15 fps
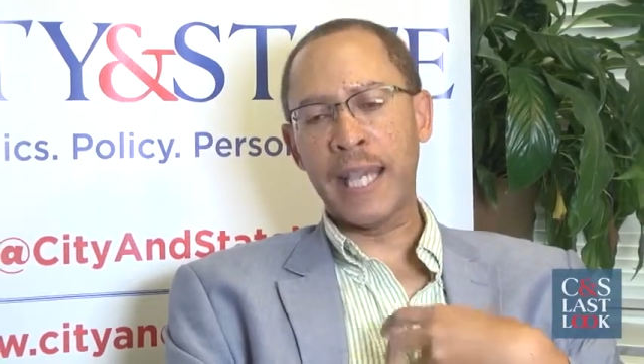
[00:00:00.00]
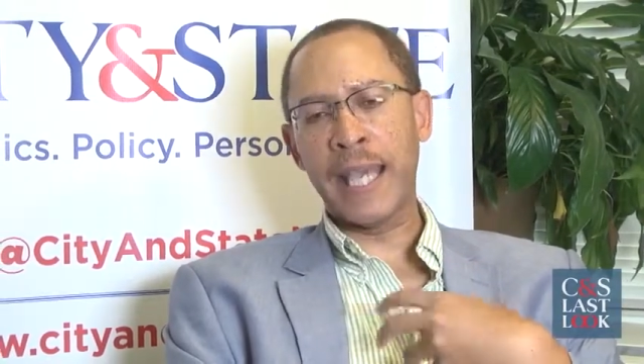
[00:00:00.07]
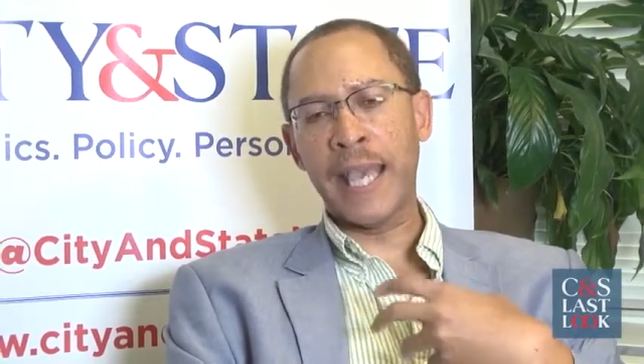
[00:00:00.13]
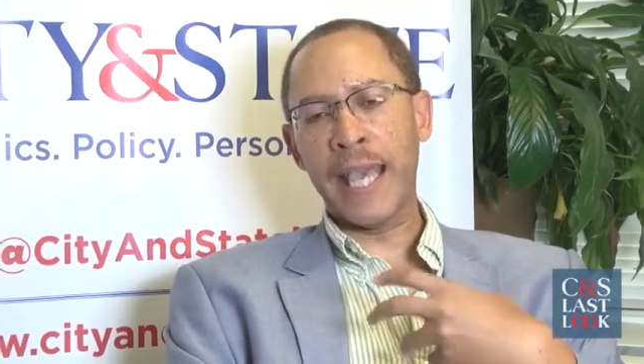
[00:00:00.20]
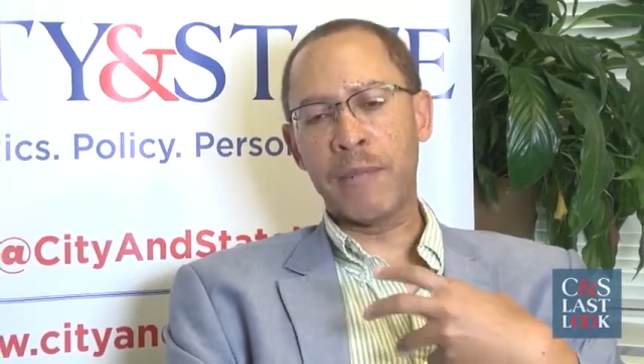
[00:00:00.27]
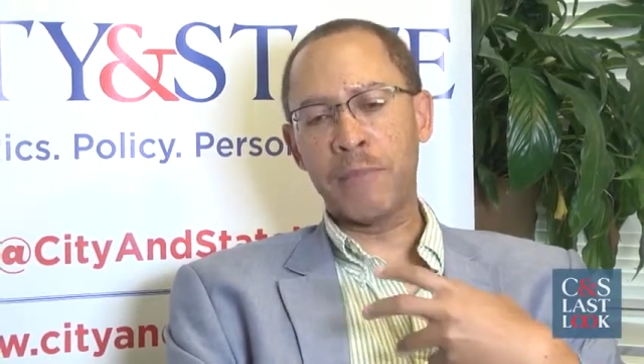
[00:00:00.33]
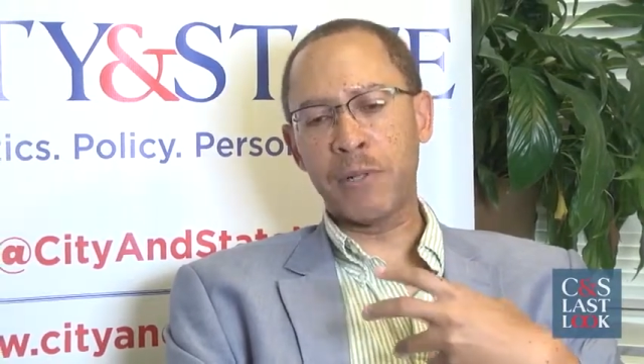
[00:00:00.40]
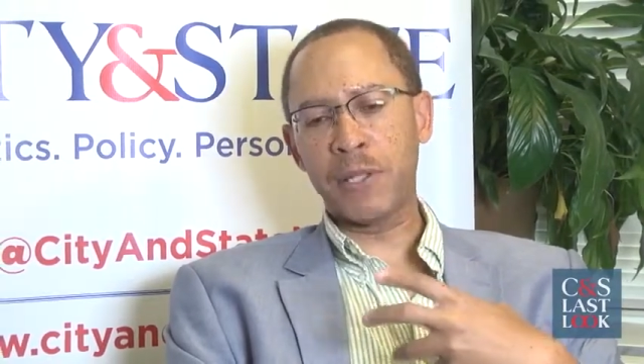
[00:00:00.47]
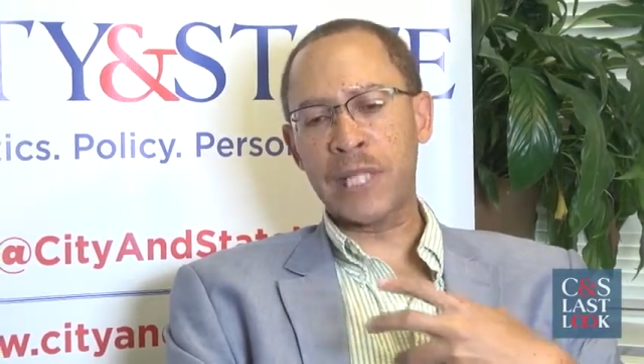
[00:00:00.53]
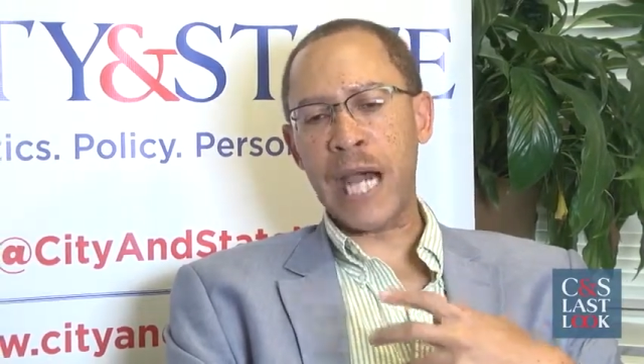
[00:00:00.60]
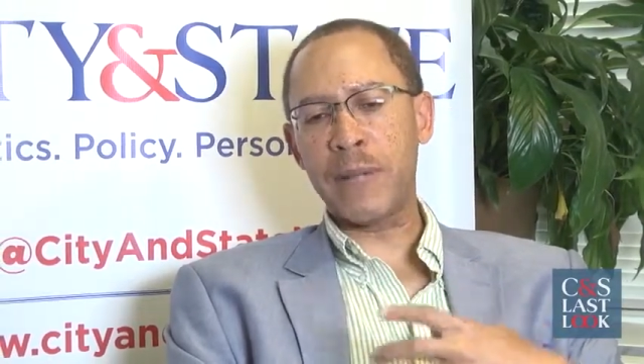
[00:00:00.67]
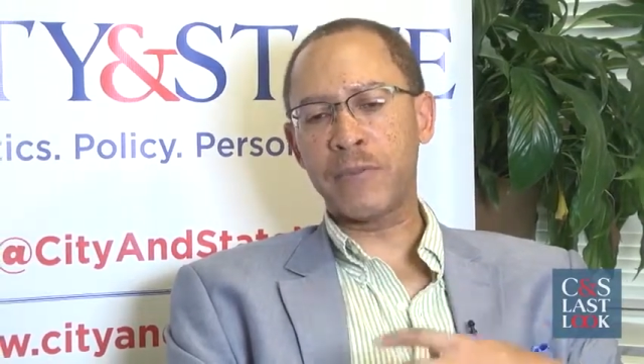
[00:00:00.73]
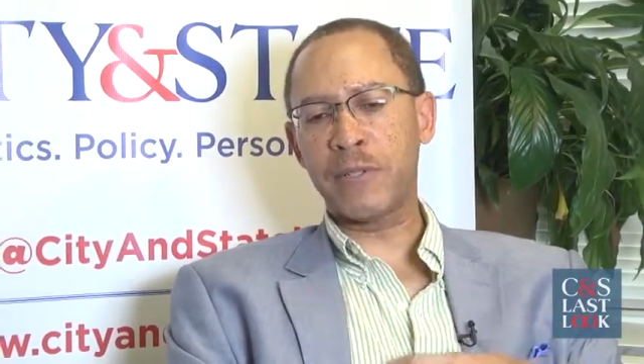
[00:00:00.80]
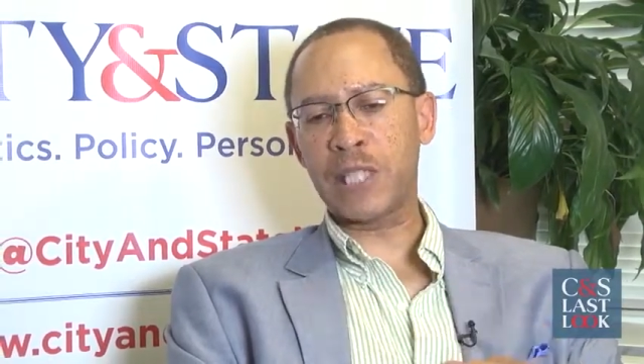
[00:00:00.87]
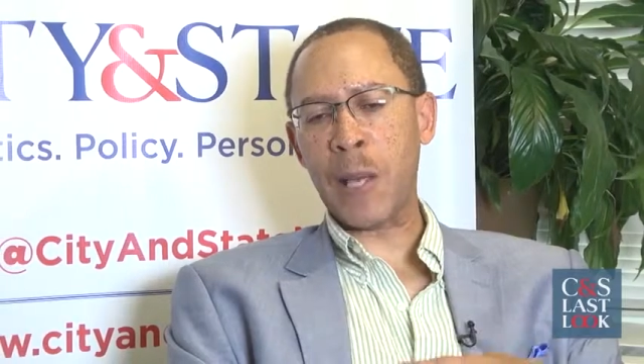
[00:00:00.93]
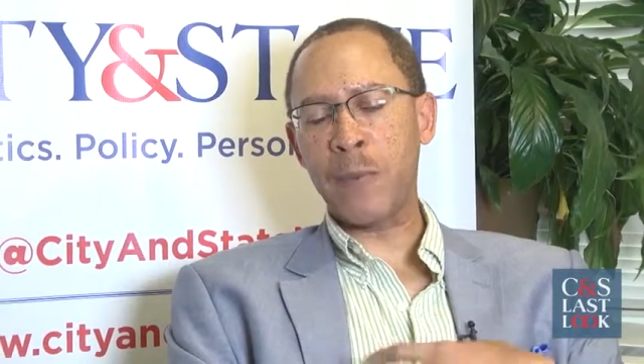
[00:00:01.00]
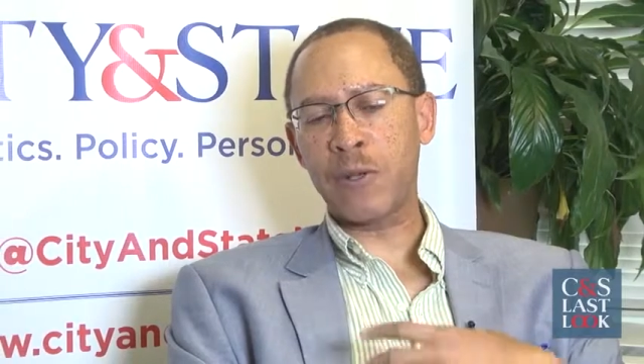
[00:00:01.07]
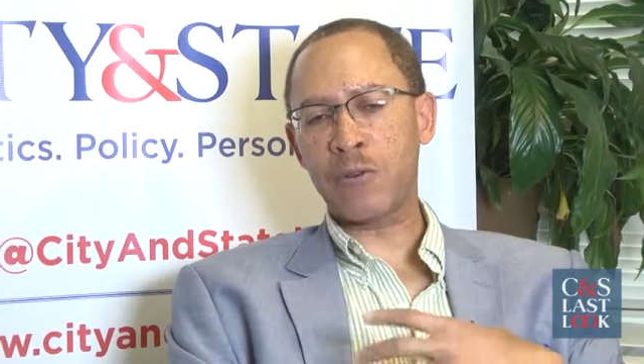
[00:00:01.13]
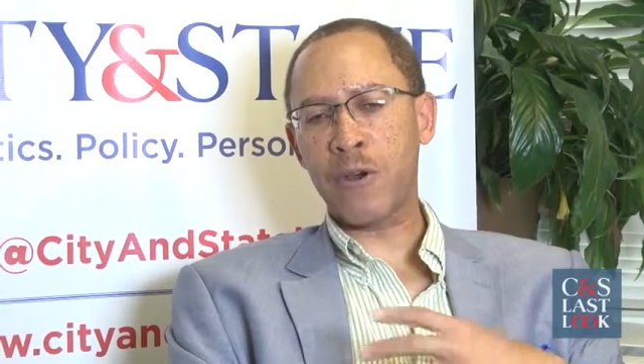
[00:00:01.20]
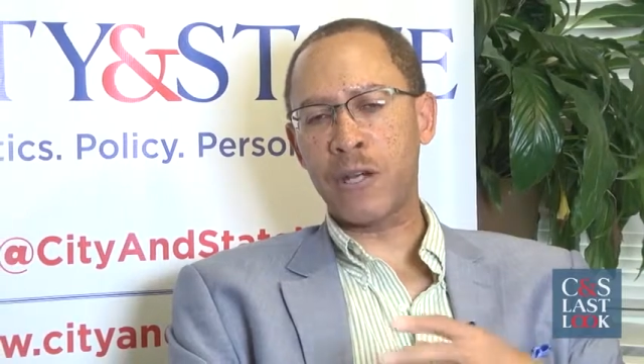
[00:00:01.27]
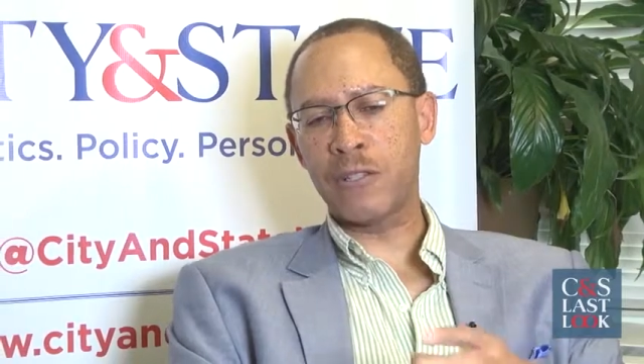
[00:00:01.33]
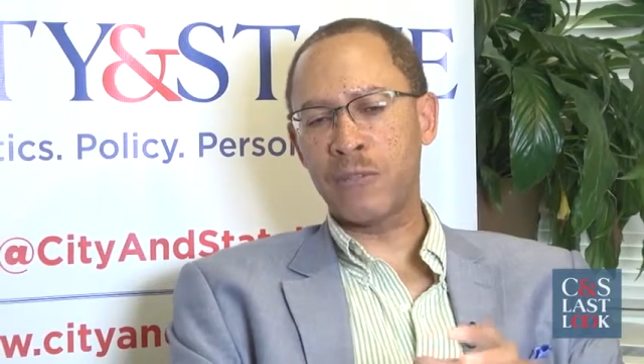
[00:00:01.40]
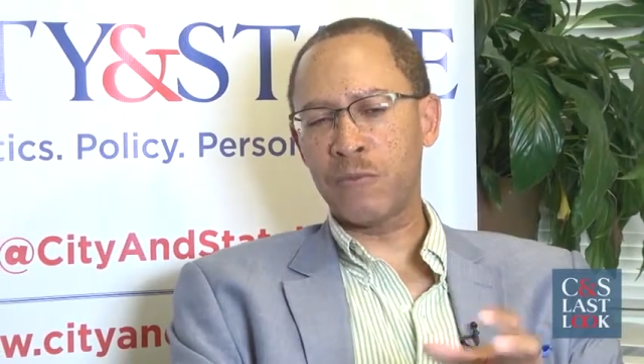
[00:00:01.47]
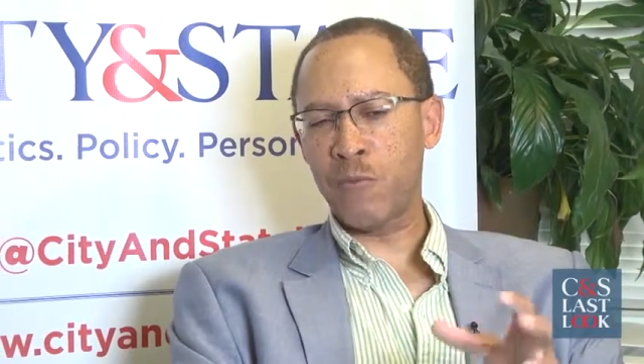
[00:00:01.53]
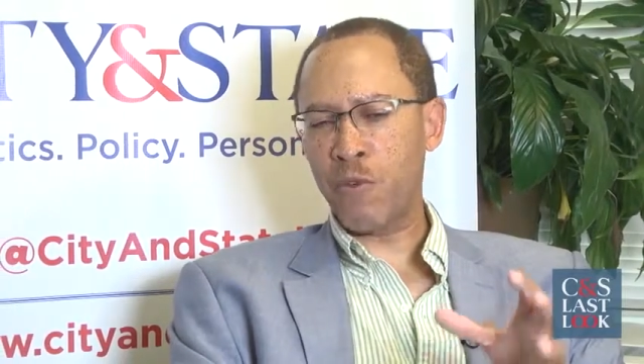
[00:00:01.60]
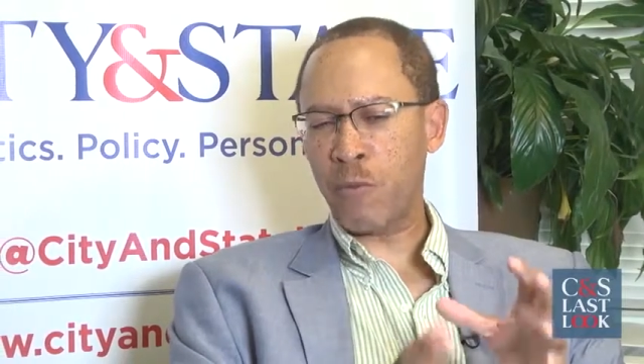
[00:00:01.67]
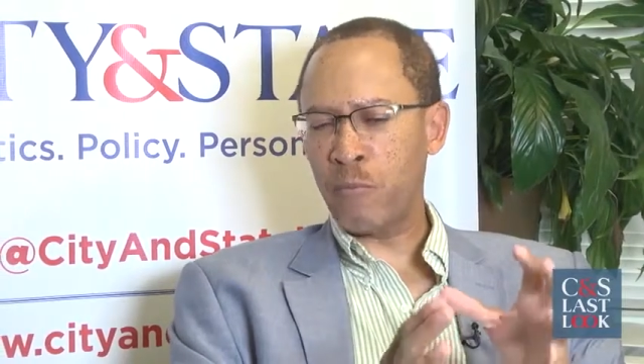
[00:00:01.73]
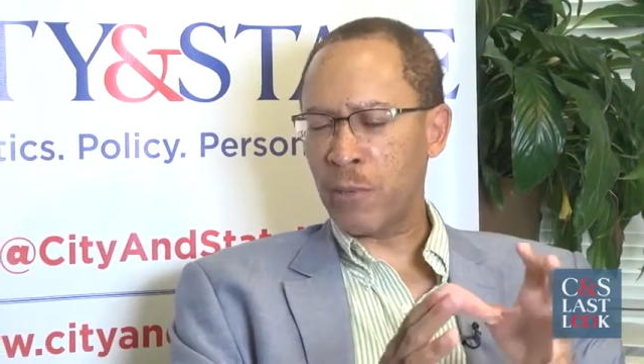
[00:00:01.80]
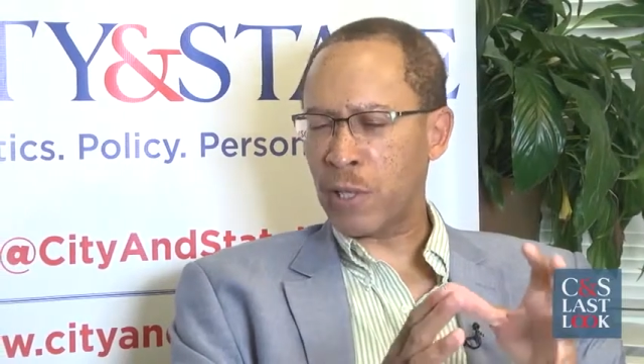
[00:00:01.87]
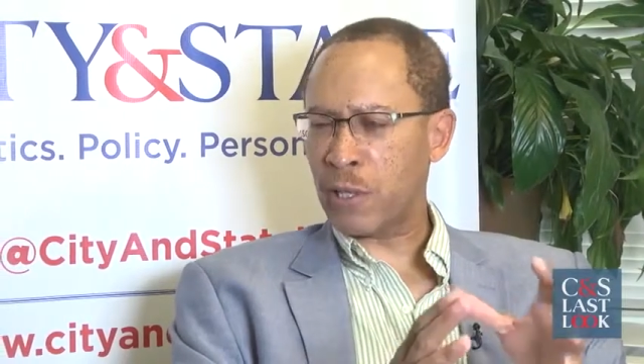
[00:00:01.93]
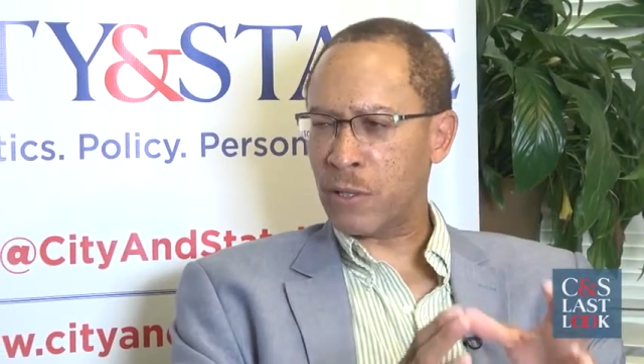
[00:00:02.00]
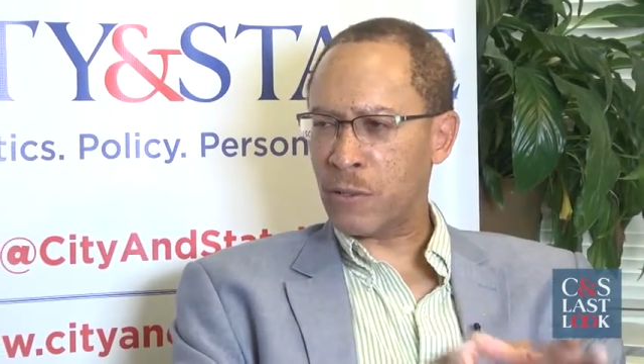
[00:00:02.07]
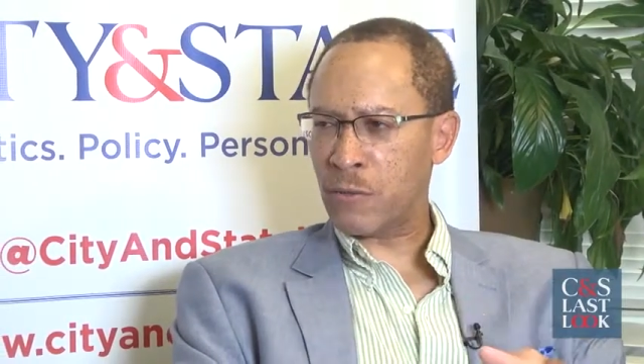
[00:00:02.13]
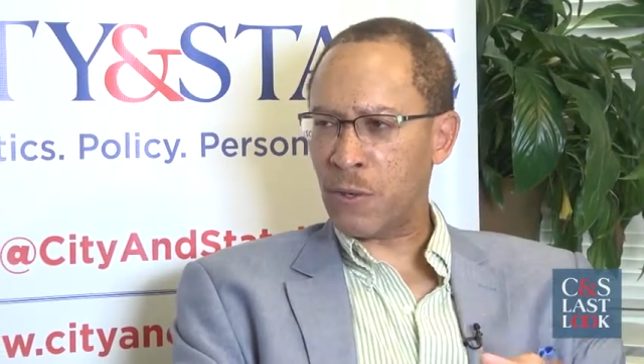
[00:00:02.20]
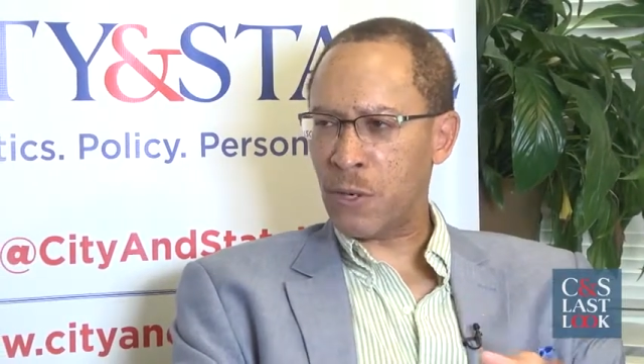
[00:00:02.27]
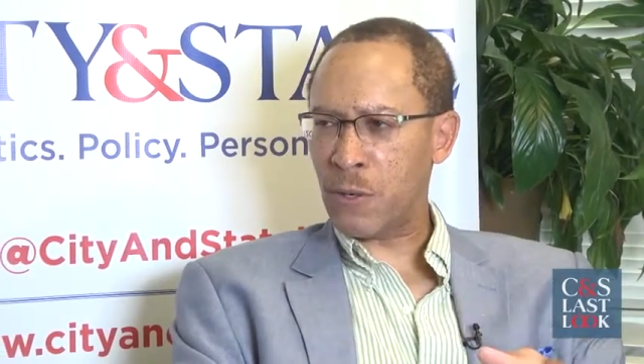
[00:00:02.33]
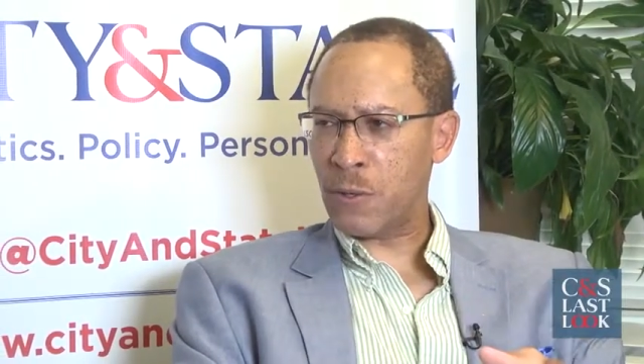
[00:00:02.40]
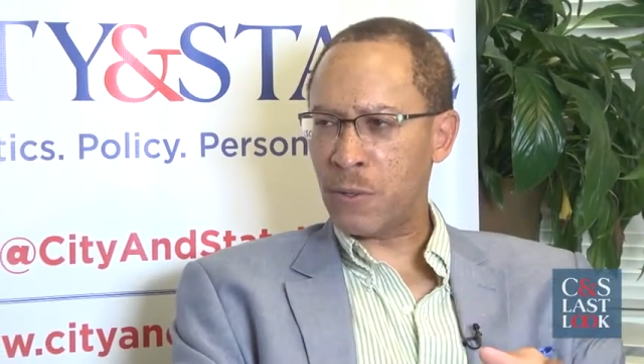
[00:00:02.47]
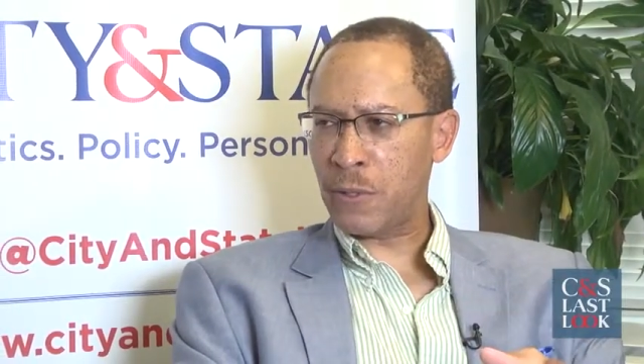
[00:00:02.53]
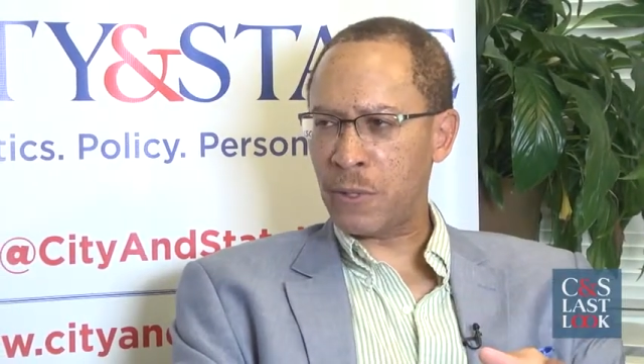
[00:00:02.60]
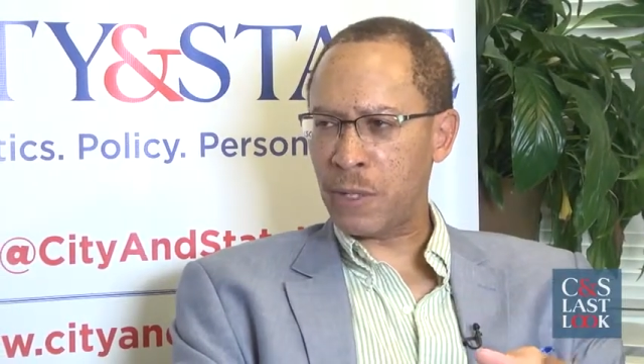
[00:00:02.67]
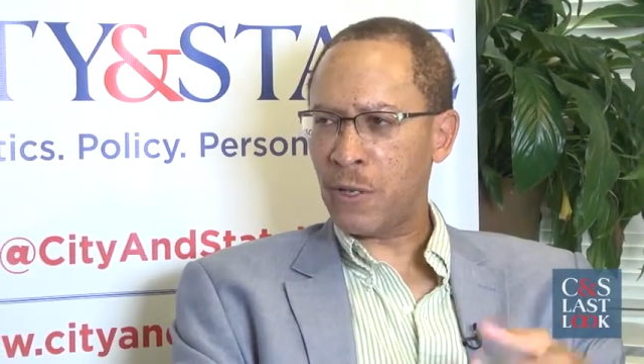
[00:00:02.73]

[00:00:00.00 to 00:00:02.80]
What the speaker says: And Bill Thompson has come across as more middle of the road.